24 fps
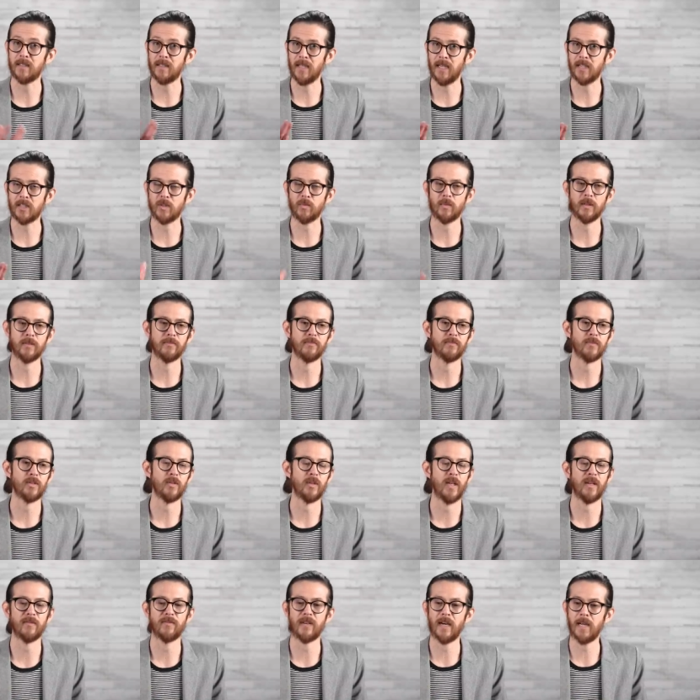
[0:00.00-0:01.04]
the next one. So
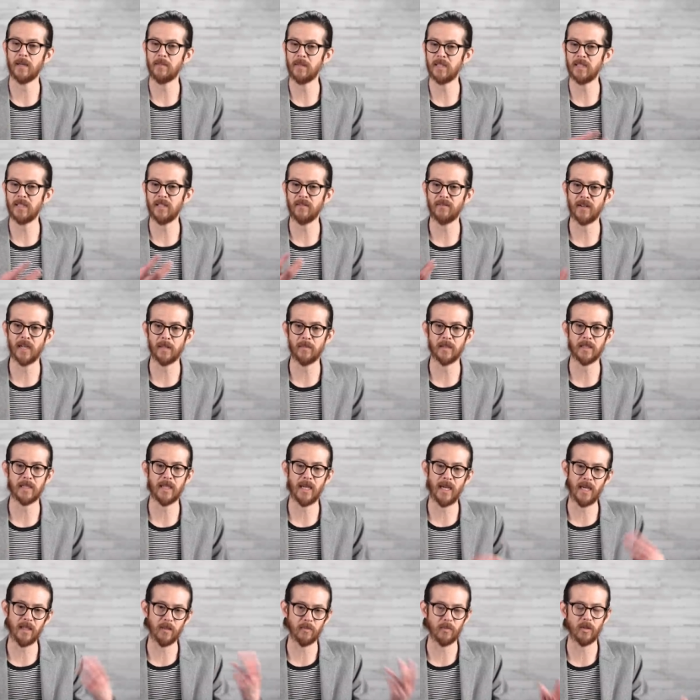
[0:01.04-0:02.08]
we have vitamin D, vitamin
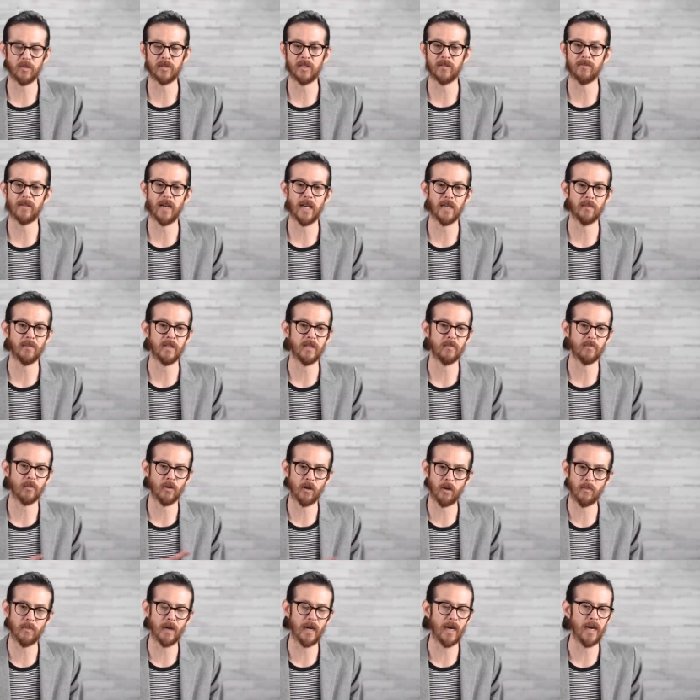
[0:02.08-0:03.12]
K, the multivitamin,
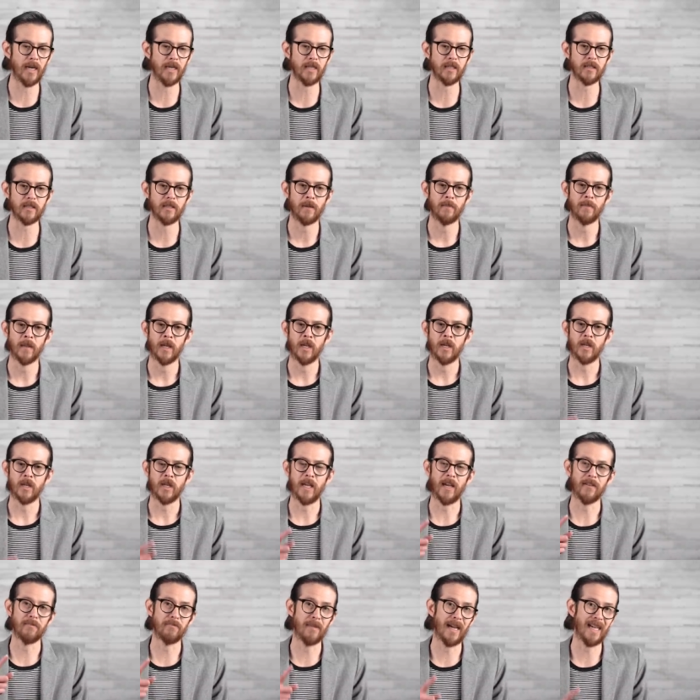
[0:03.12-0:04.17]
probiotics.
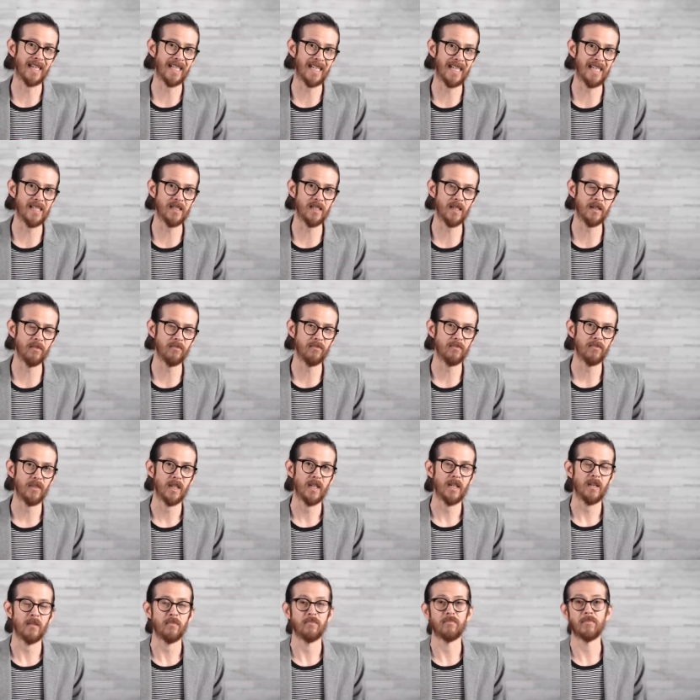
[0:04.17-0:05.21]
You have magnesium.
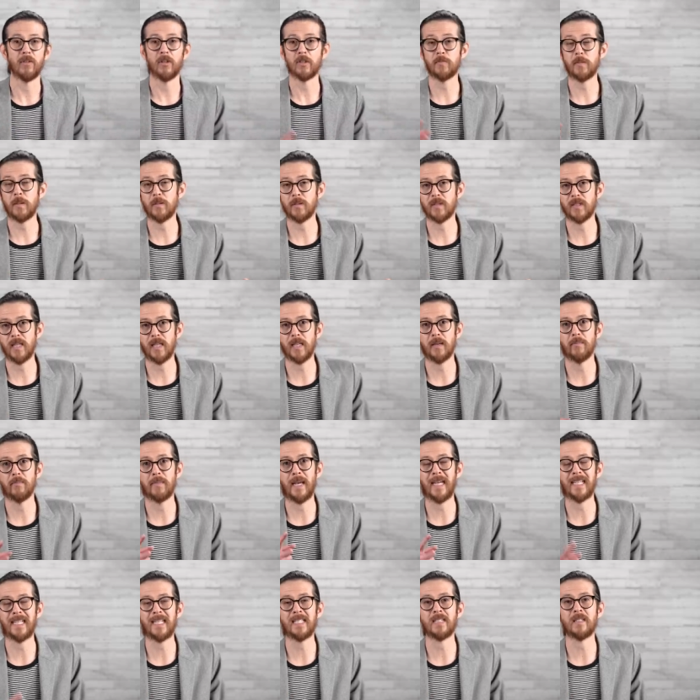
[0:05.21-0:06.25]
Most people say that
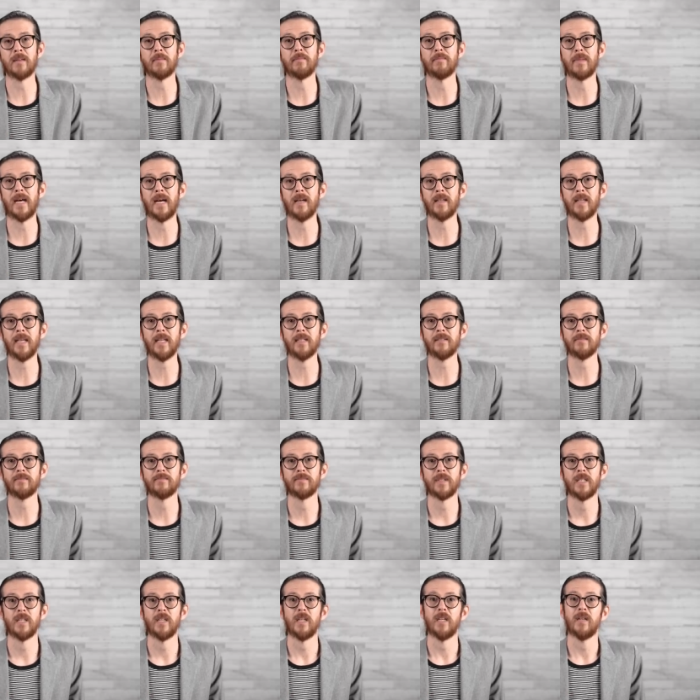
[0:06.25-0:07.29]
magnesium malate.
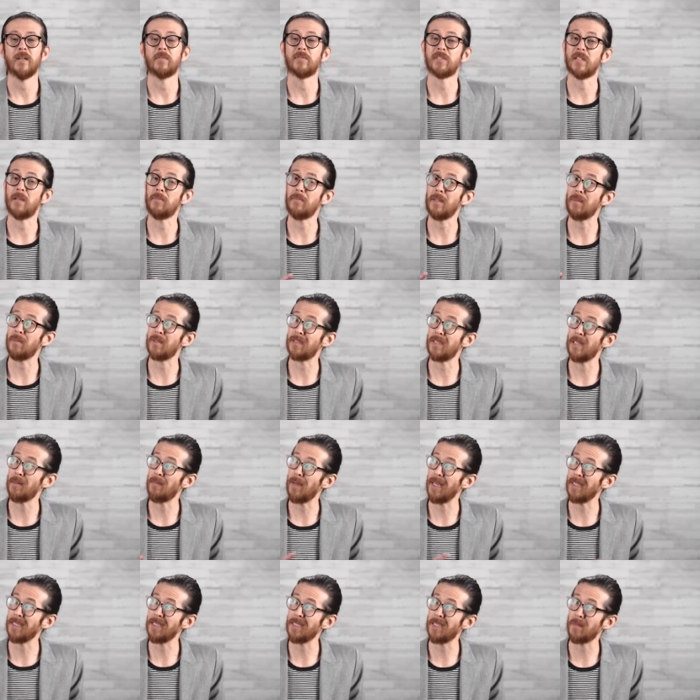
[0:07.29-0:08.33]
Some people say
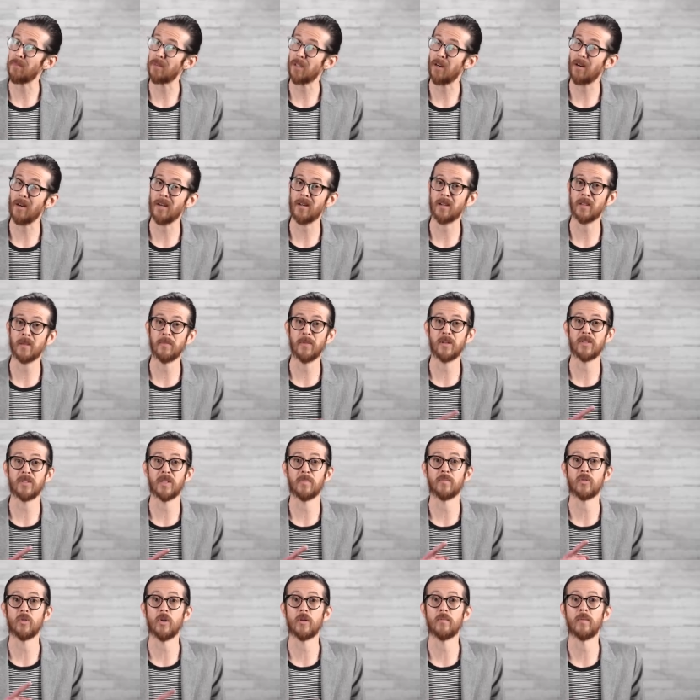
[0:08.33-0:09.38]
magnesium tartrate are the most
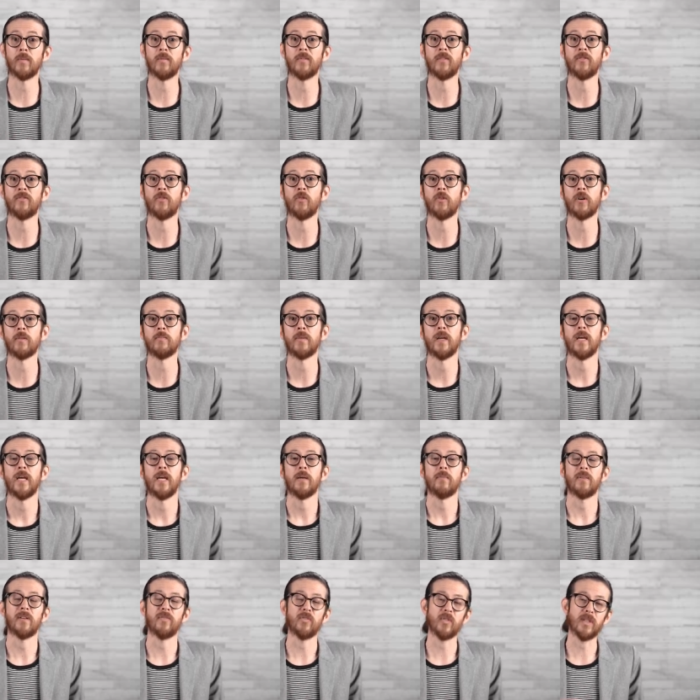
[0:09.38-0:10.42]
absorbable form.
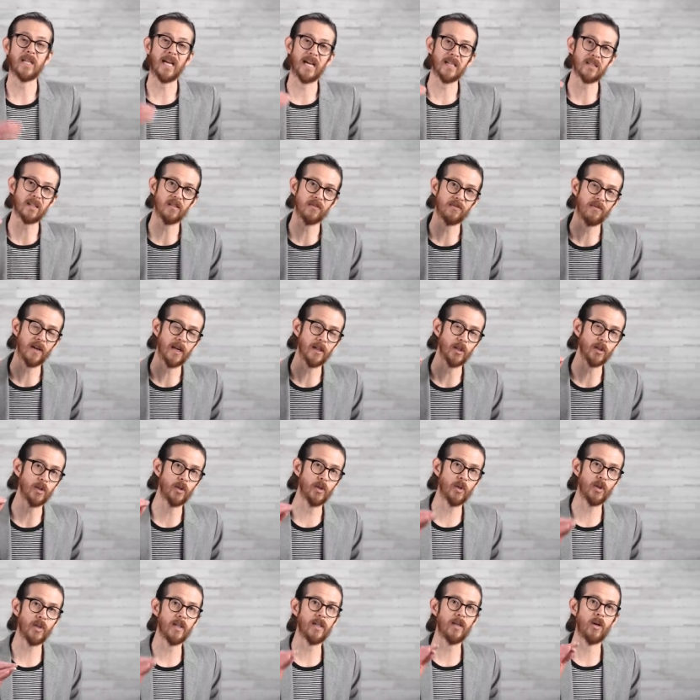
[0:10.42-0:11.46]
But if you guys can find a
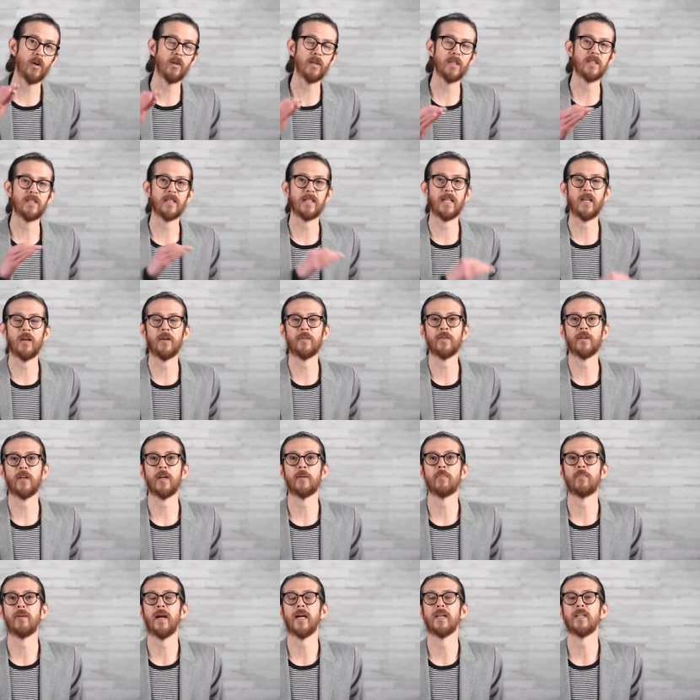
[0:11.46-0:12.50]
good holistic
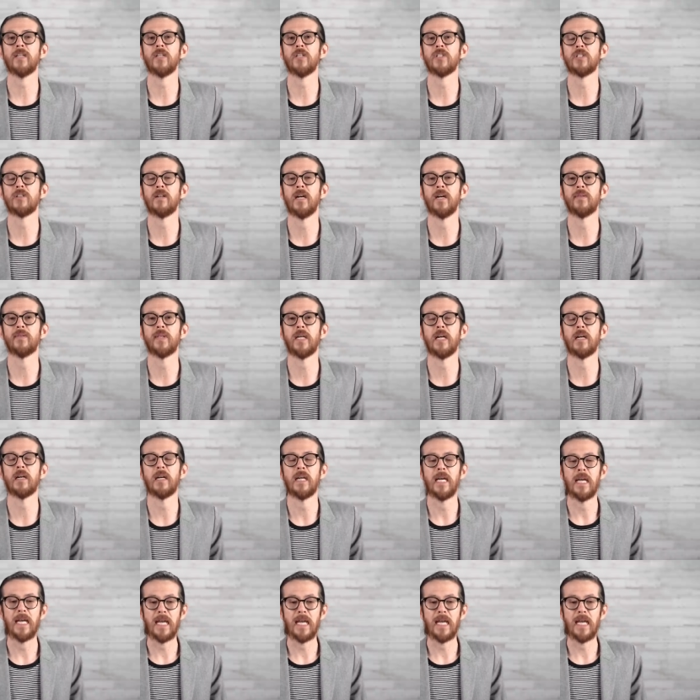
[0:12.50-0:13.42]
healthcare practitioner out there